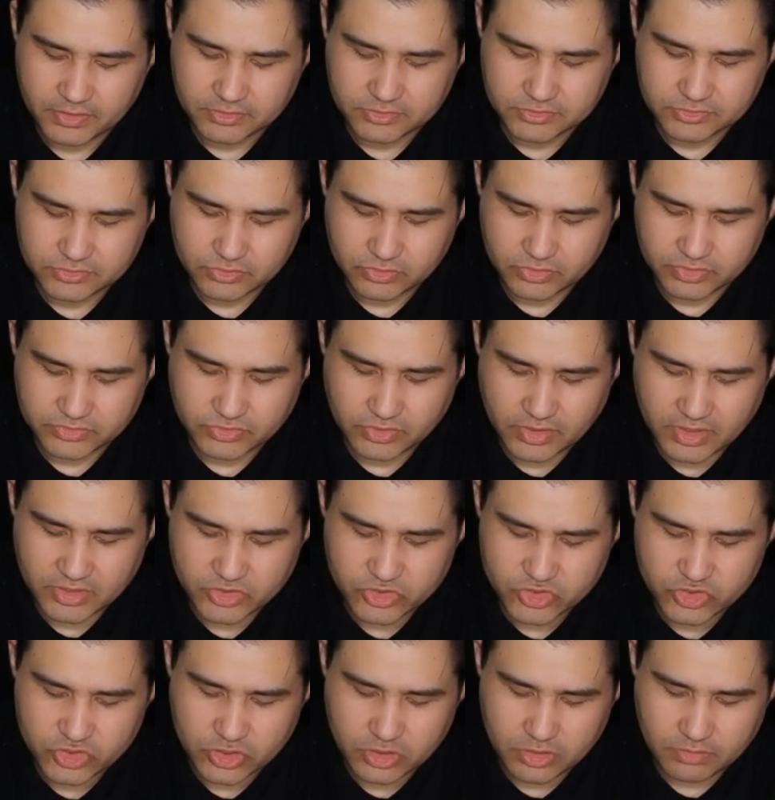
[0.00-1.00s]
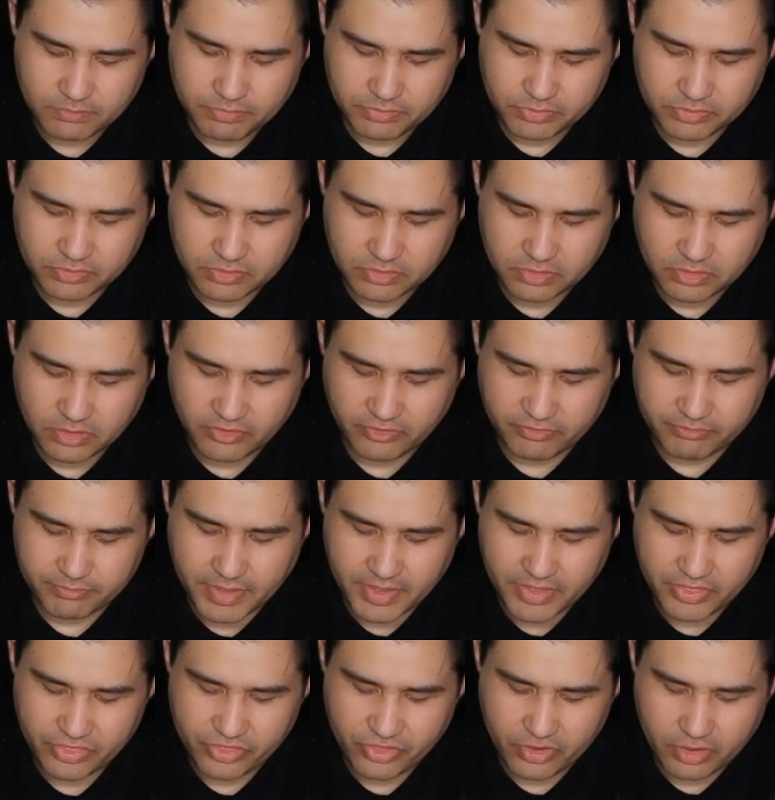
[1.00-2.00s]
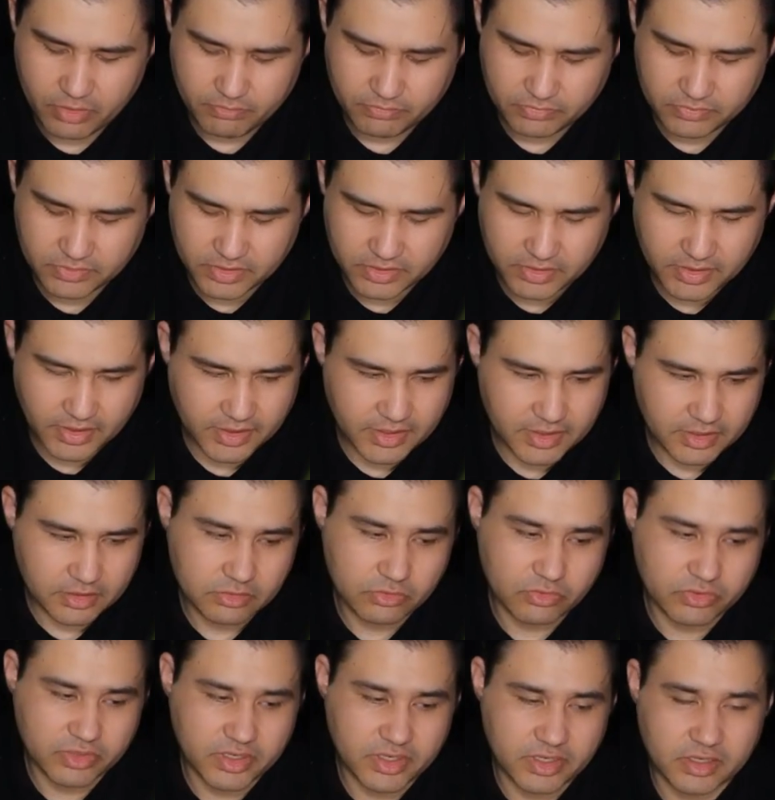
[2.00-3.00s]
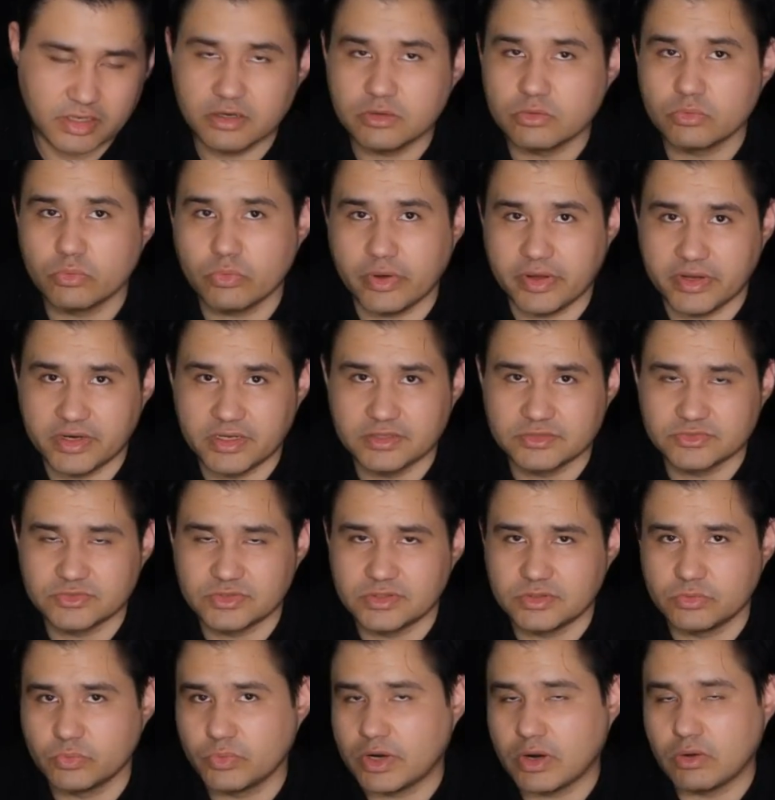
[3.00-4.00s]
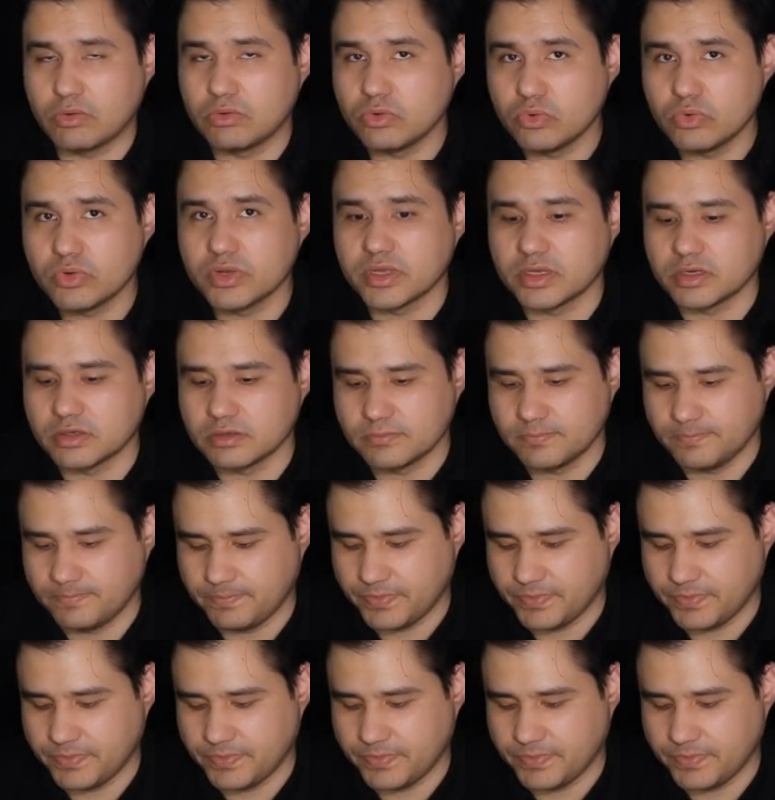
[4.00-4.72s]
So it's gonna jump off my thumb and I can locate it quite easily without looking.